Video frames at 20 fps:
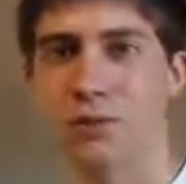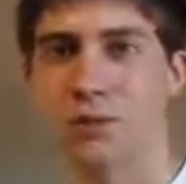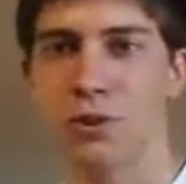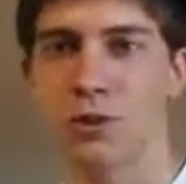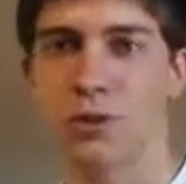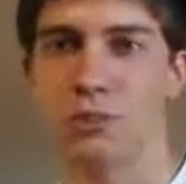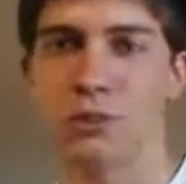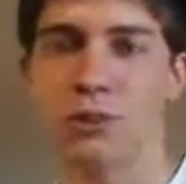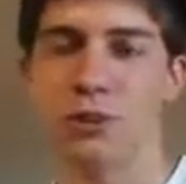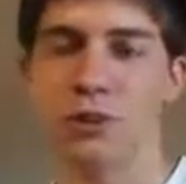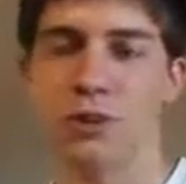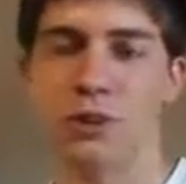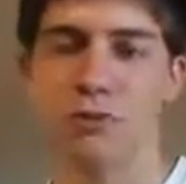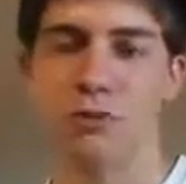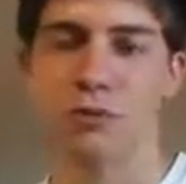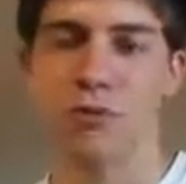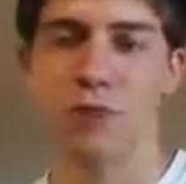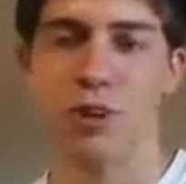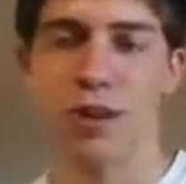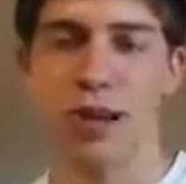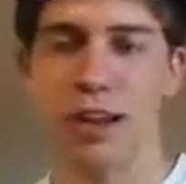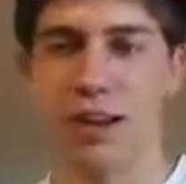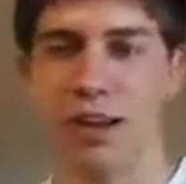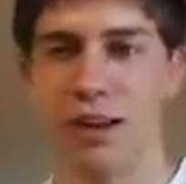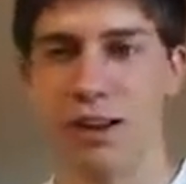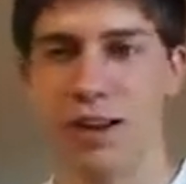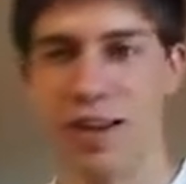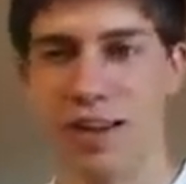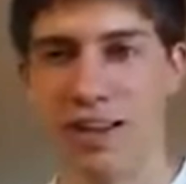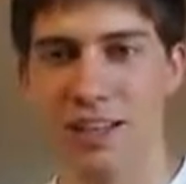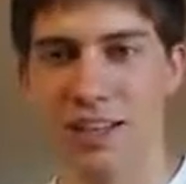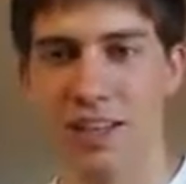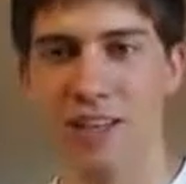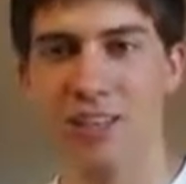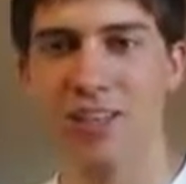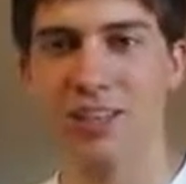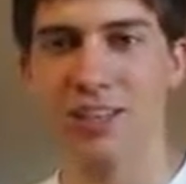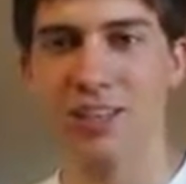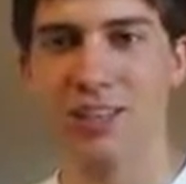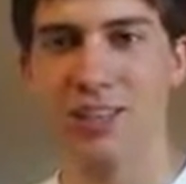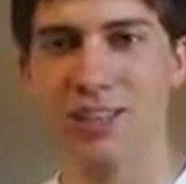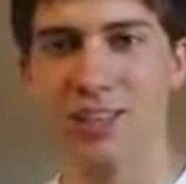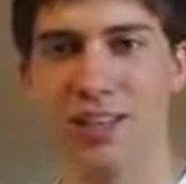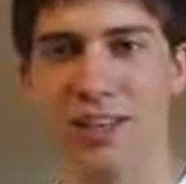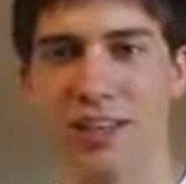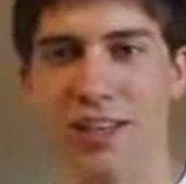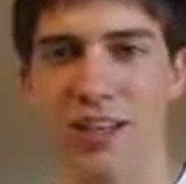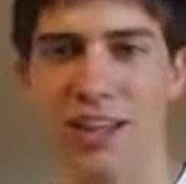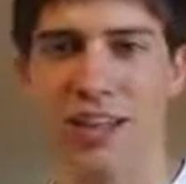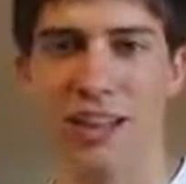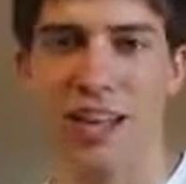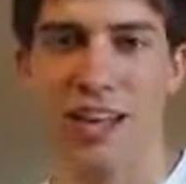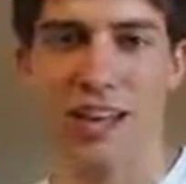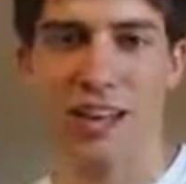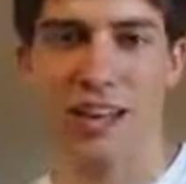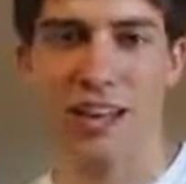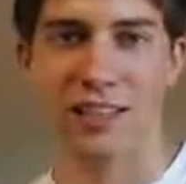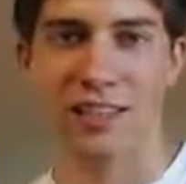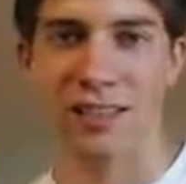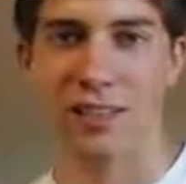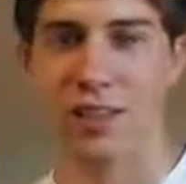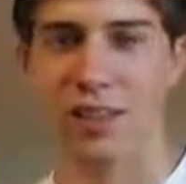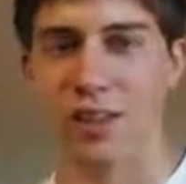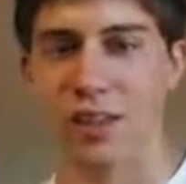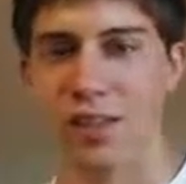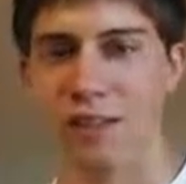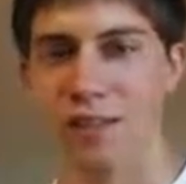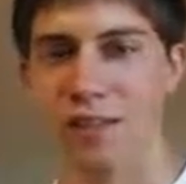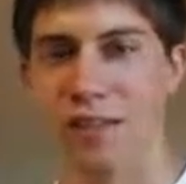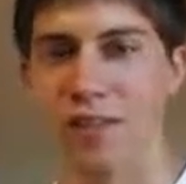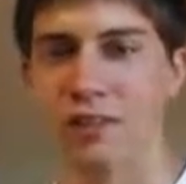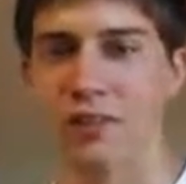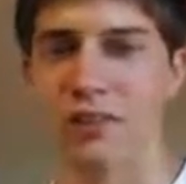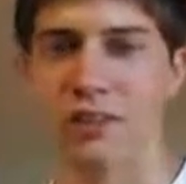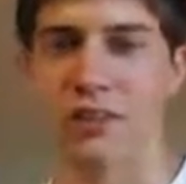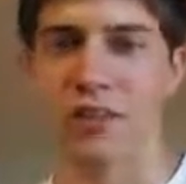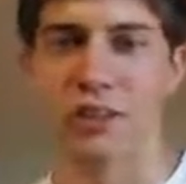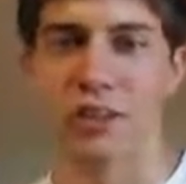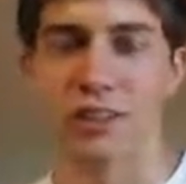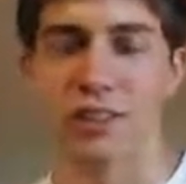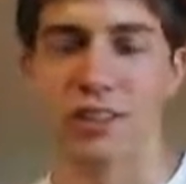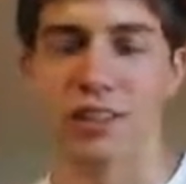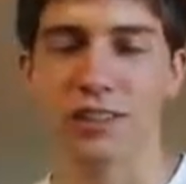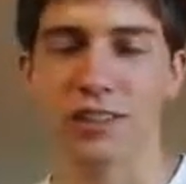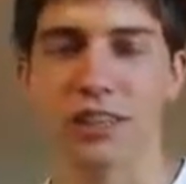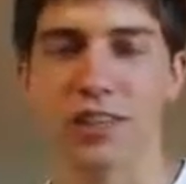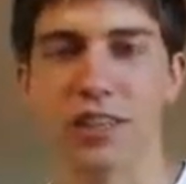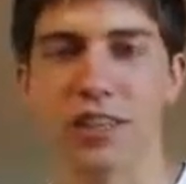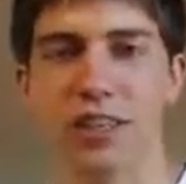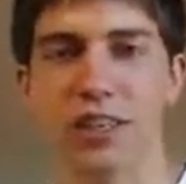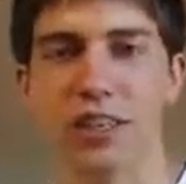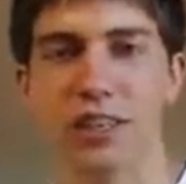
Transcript: Your computer had an issue and it has to shut down and restart.